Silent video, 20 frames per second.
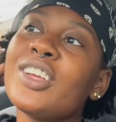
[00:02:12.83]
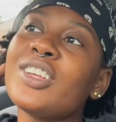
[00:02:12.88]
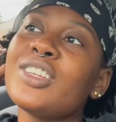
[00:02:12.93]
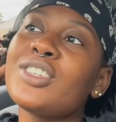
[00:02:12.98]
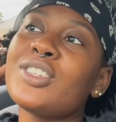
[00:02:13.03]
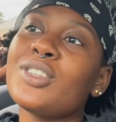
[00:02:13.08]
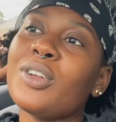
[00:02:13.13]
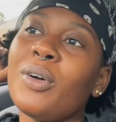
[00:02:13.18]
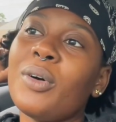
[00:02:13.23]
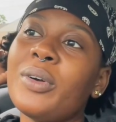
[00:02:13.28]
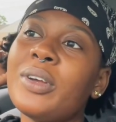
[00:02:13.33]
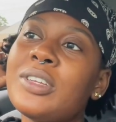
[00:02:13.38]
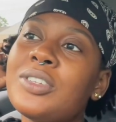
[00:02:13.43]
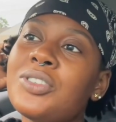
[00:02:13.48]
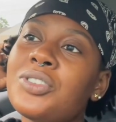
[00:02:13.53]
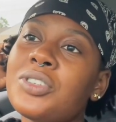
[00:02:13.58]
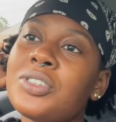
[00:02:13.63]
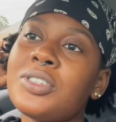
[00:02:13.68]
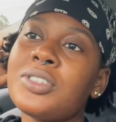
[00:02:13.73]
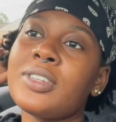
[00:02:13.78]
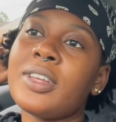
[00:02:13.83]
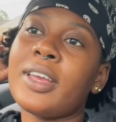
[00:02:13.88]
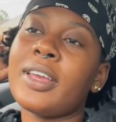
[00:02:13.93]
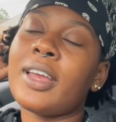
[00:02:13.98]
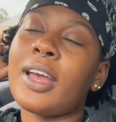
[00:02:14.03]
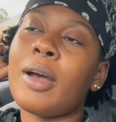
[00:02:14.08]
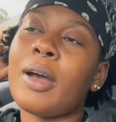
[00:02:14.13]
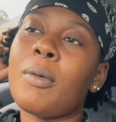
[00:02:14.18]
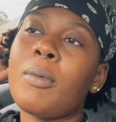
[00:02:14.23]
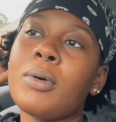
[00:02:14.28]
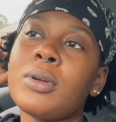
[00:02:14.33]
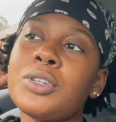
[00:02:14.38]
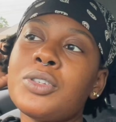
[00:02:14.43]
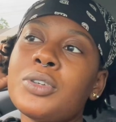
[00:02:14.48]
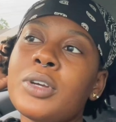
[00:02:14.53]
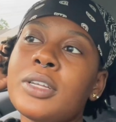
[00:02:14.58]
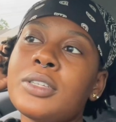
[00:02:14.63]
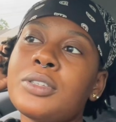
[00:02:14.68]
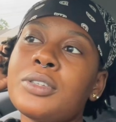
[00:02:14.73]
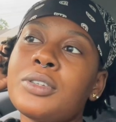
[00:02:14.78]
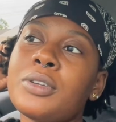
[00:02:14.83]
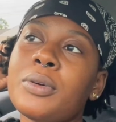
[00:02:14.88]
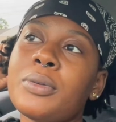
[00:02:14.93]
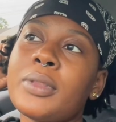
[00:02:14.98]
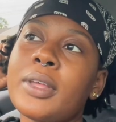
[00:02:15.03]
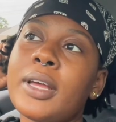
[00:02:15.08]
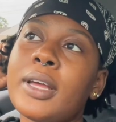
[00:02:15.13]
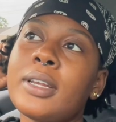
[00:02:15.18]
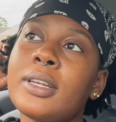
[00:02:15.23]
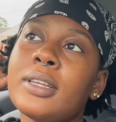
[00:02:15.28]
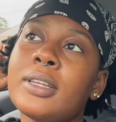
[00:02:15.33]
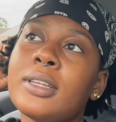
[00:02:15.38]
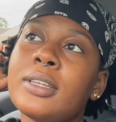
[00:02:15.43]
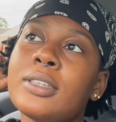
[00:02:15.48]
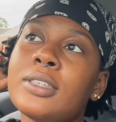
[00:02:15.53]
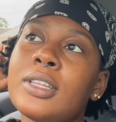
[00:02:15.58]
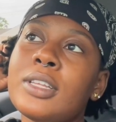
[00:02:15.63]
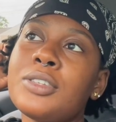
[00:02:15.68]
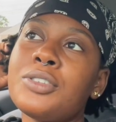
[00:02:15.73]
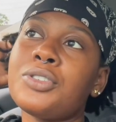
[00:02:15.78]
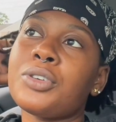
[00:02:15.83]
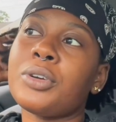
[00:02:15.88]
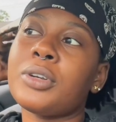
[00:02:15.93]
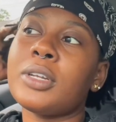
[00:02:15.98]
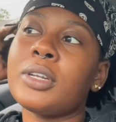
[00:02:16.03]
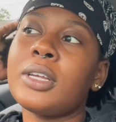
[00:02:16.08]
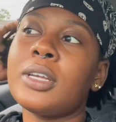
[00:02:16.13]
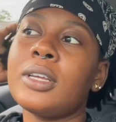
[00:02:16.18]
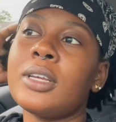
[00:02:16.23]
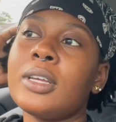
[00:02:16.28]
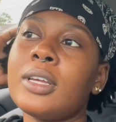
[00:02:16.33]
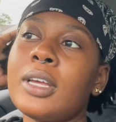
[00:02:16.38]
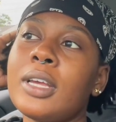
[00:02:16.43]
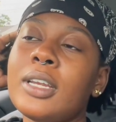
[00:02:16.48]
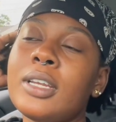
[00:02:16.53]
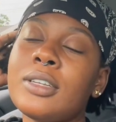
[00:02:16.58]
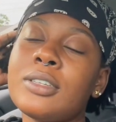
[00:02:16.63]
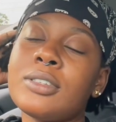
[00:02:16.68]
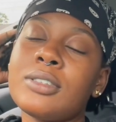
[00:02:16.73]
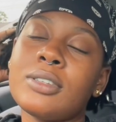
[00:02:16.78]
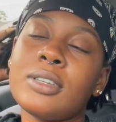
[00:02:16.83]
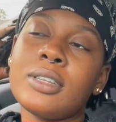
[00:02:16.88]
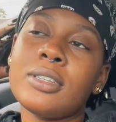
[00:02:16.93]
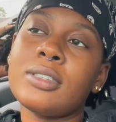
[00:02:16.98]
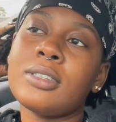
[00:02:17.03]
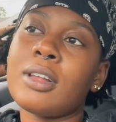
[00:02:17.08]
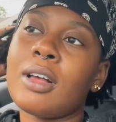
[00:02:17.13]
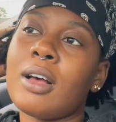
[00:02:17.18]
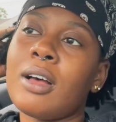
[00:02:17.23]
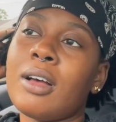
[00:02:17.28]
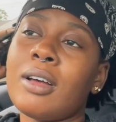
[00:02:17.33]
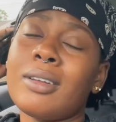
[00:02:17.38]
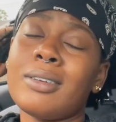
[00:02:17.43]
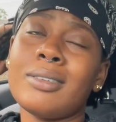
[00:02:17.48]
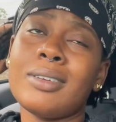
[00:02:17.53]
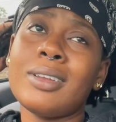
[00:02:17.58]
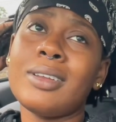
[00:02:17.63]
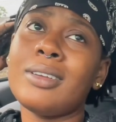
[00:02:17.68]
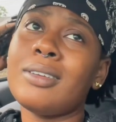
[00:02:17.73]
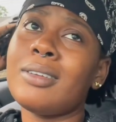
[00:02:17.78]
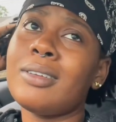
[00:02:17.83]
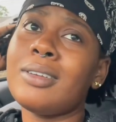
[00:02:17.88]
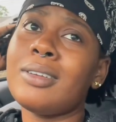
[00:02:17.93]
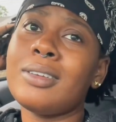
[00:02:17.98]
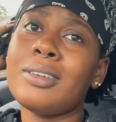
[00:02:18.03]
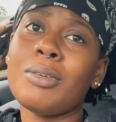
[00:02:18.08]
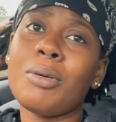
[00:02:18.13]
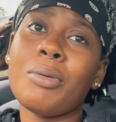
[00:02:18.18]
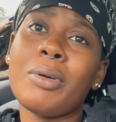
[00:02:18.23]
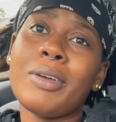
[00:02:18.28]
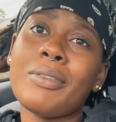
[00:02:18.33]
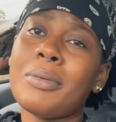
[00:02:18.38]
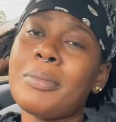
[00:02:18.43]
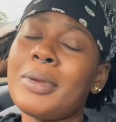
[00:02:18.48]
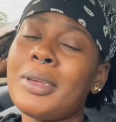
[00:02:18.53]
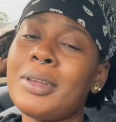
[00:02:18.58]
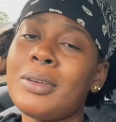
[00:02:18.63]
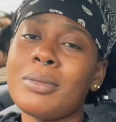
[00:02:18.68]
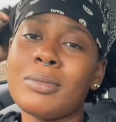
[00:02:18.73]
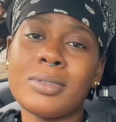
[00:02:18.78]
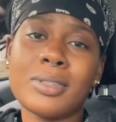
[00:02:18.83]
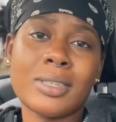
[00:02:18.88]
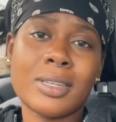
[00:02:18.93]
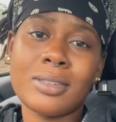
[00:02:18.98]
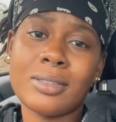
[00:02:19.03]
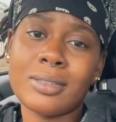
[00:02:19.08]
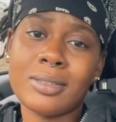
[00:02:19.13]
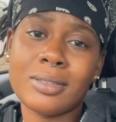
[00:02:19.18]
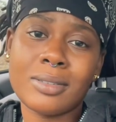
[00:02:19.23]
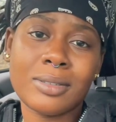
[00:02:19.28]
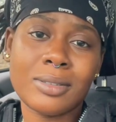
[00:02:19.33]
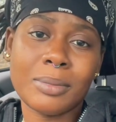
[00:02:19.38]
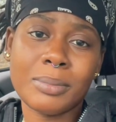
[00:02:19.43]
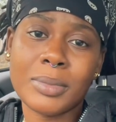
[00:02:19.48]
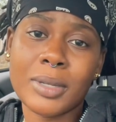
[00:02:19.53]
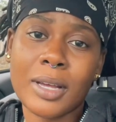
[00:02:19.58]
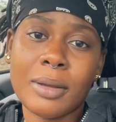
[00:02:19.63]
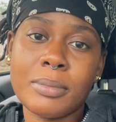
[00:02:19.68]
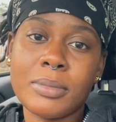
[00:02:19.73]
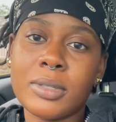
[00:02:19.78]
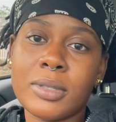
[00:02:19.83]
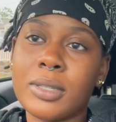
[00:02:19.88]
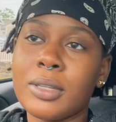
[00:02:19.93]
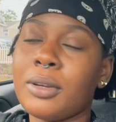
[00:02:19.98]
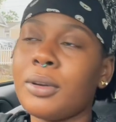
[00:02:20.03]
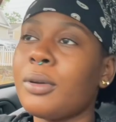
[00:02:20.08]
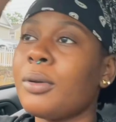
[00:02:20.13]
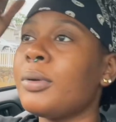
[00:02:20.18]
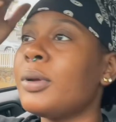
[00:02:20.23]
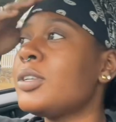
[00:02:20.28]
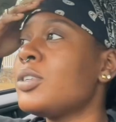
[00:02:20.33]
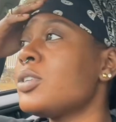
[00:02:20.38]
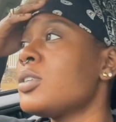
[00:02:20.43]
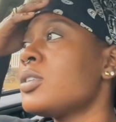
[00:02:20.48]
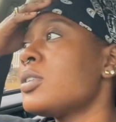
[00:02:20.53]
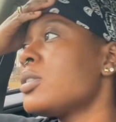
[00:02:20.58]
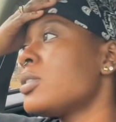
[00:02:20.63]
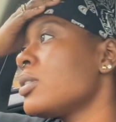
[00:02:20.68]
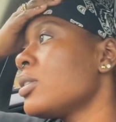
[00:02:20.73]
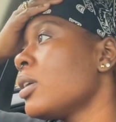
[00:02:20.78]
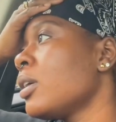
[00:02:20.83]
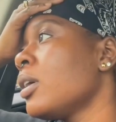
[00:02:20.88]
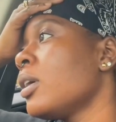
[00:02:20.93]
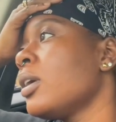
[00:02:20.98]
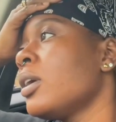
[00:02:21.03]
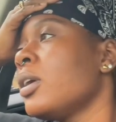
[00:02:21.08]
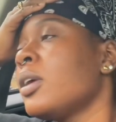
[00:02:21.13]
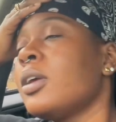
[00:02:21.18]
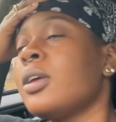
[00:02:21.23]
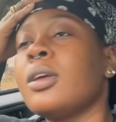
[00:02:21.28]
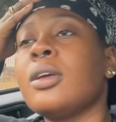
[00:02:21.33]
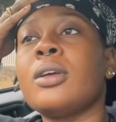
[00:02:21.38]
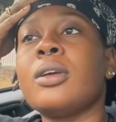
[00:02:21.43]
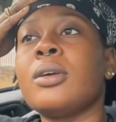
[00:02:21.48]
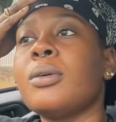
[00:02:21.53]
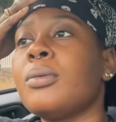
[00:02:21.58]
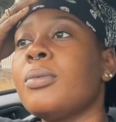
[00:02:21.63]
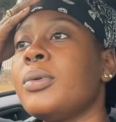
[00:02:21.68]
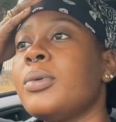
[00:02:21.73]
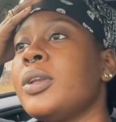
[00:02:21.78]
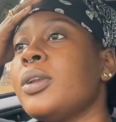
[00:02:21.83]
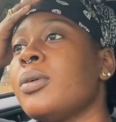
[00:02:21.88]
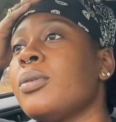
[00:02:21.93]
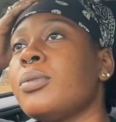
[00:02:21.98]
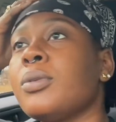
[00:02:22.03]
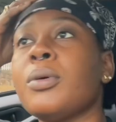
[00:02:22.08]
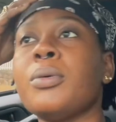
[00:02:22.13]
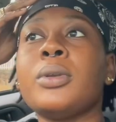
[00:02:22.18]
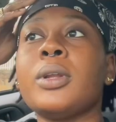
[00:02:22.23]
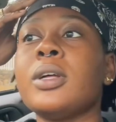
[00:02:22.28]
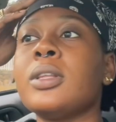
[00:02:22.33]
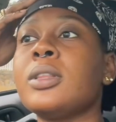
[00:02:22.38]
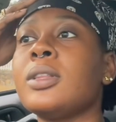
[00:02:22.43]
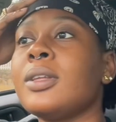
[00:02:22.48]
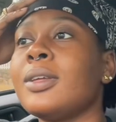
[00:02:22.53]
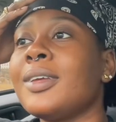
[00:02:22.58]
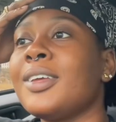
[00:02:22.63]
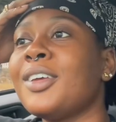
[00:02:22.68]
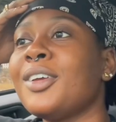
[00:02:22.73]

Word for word: So it's just like I want you guys to know that this journey, it is it's not it, it don't ever make no sense sometimes. You know, it just we don't know nothing